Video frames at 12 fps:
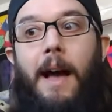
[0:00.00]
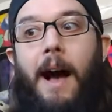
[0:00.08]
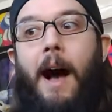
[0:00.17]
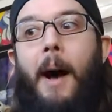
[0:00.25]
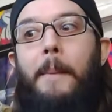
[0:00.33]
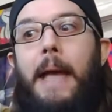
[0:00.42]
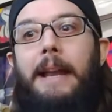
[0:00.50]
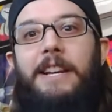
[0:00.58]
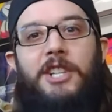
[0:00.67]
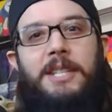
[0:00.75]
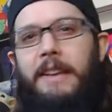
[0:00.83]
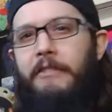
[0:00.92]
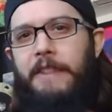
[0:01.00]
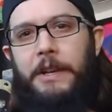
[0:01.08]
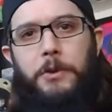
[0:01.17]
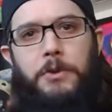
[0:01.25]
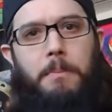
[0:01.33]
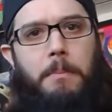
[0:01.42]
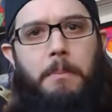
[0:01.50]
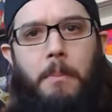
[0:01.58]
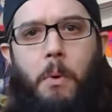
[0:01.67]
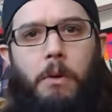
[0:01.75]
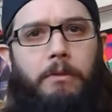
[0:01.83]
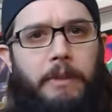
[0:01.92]
And it feels
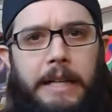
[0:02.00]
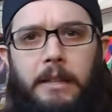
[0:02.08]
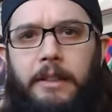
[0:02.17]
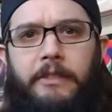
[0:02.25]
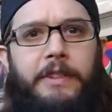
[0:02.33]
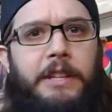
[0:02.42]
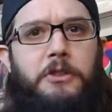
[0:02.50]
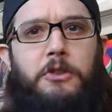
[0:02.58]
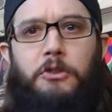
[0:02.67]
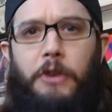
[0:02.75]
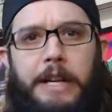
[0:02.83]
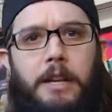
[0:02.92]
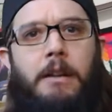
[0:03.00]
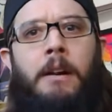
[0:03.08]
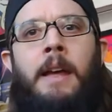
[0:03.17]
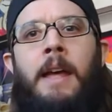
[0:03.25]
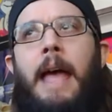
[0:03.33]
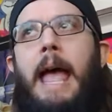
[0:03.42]
more real. It feels grittier.